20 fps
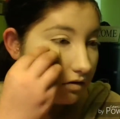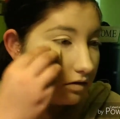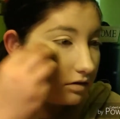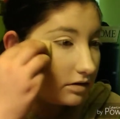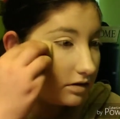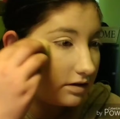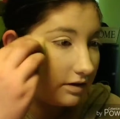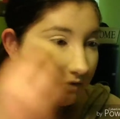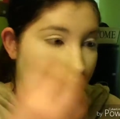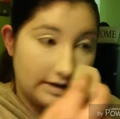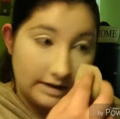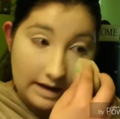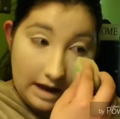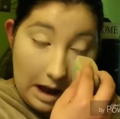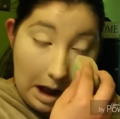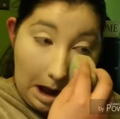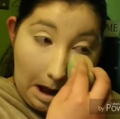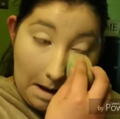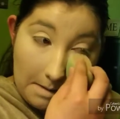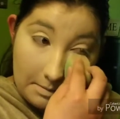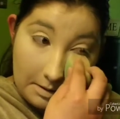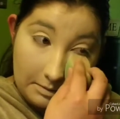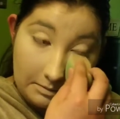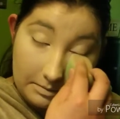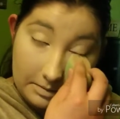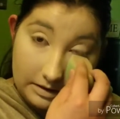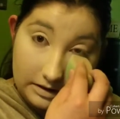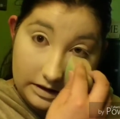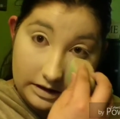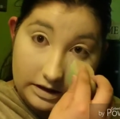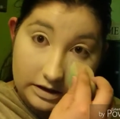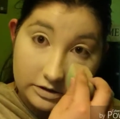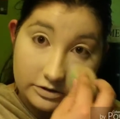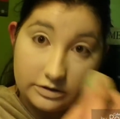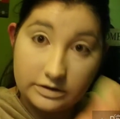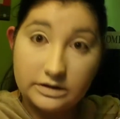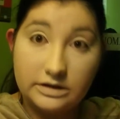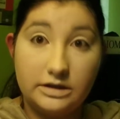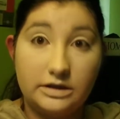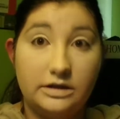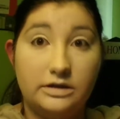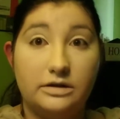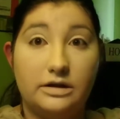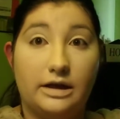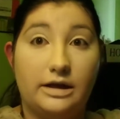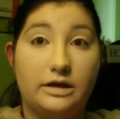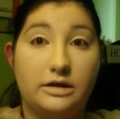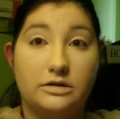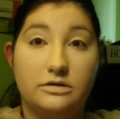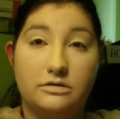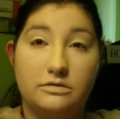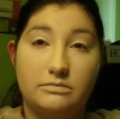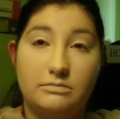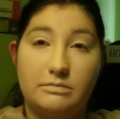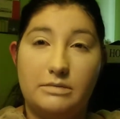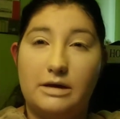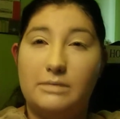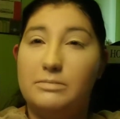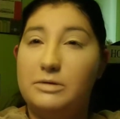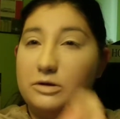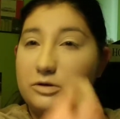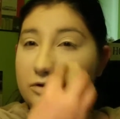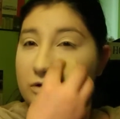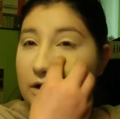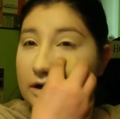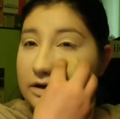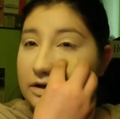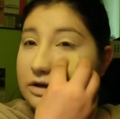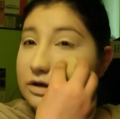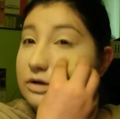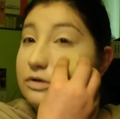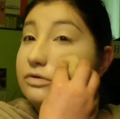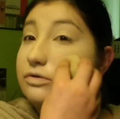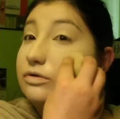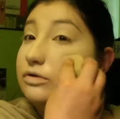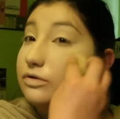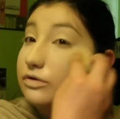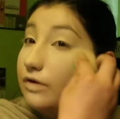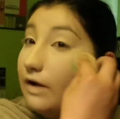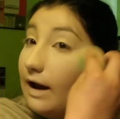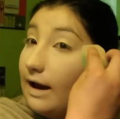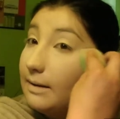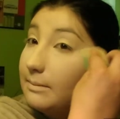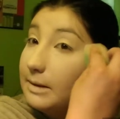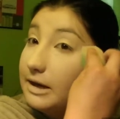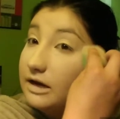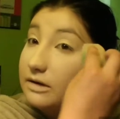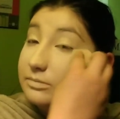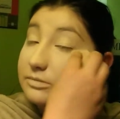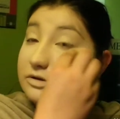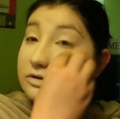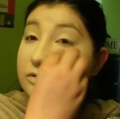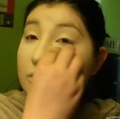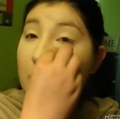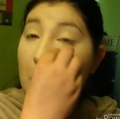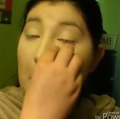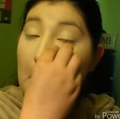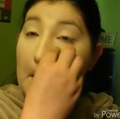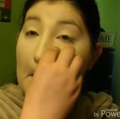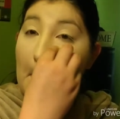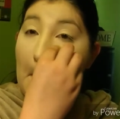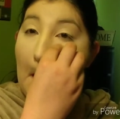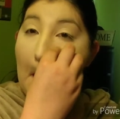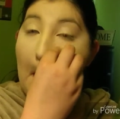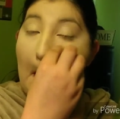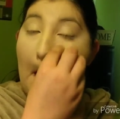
and stuff like that. I've been really interested in like maybe trying to do a drag makeup tutorial.